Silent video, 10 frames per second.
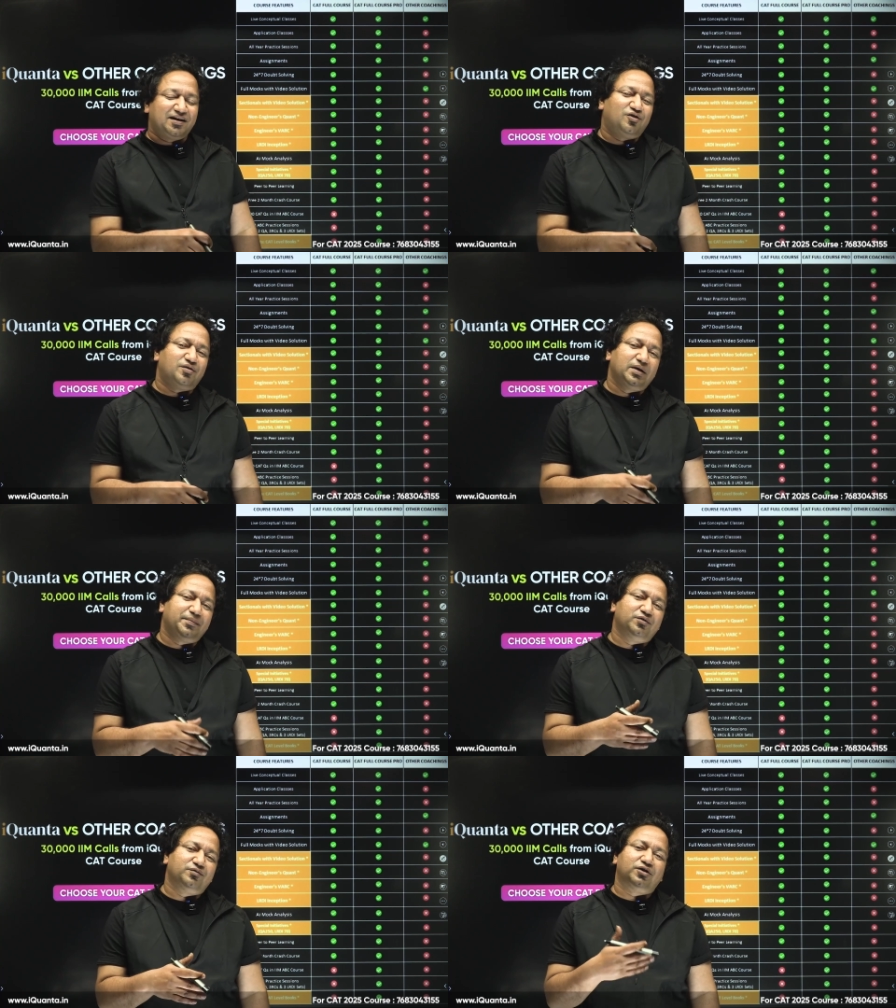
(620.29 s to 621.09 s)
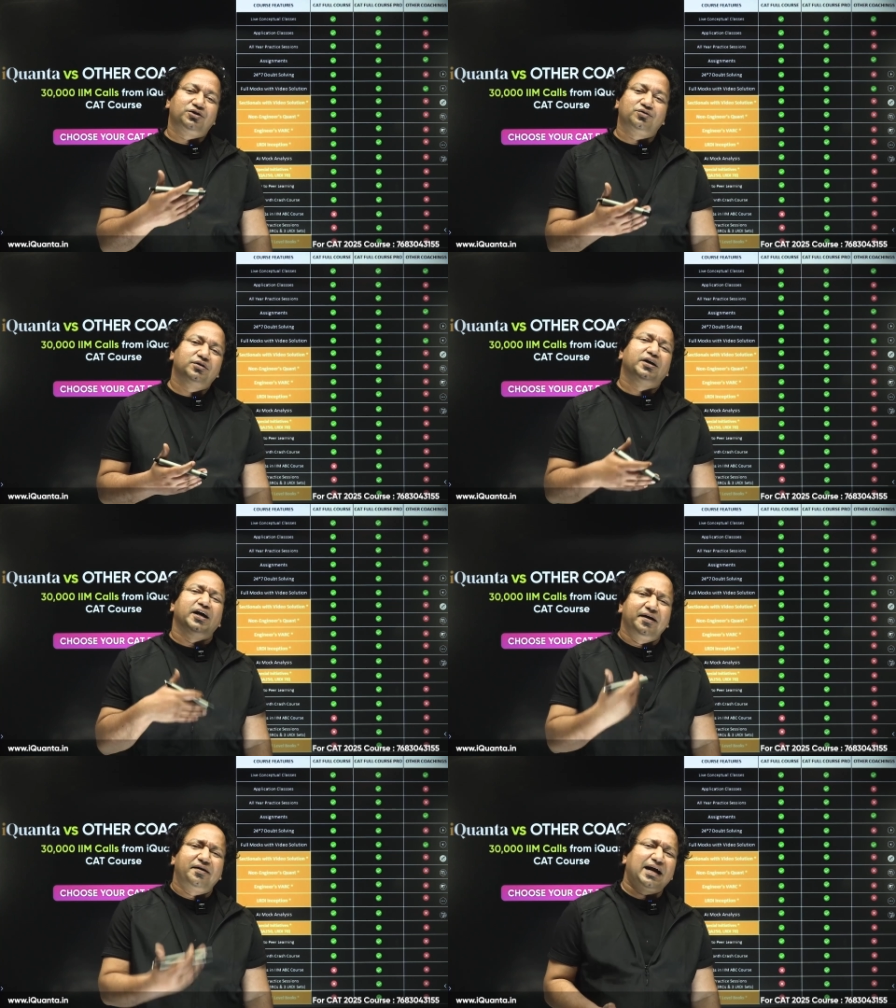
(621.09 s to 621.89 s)
or maybe you want to
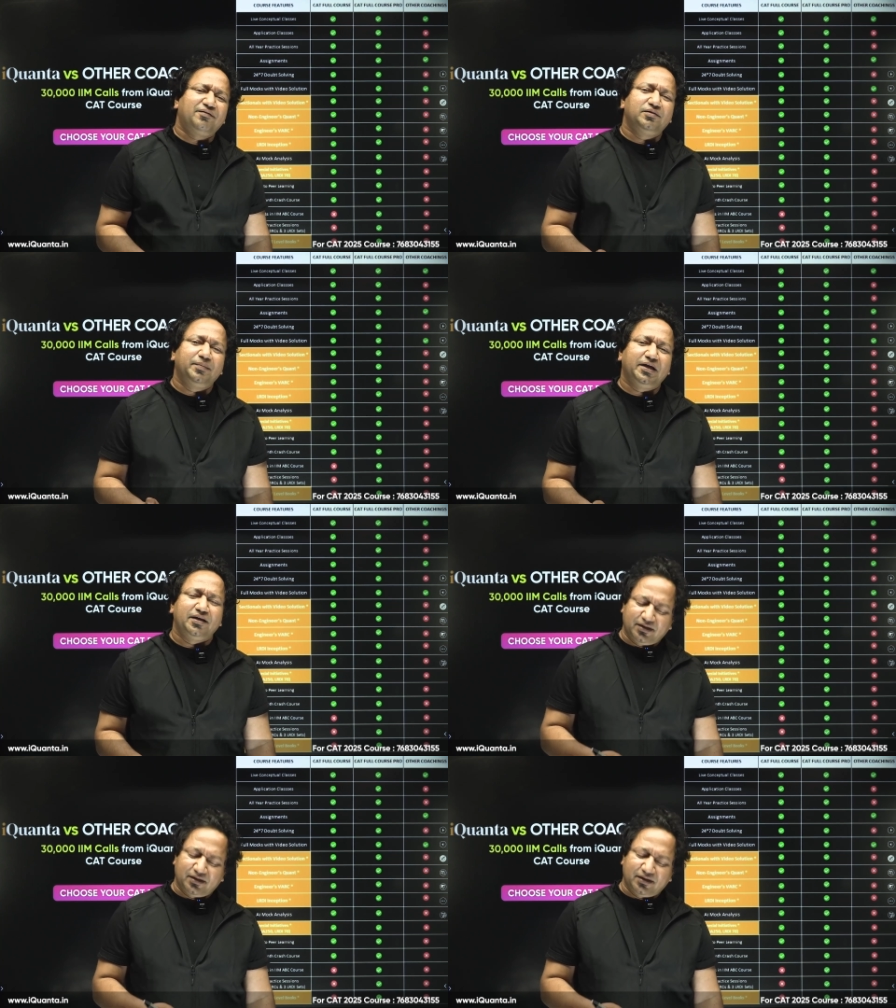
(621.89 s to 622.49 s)
interact with me,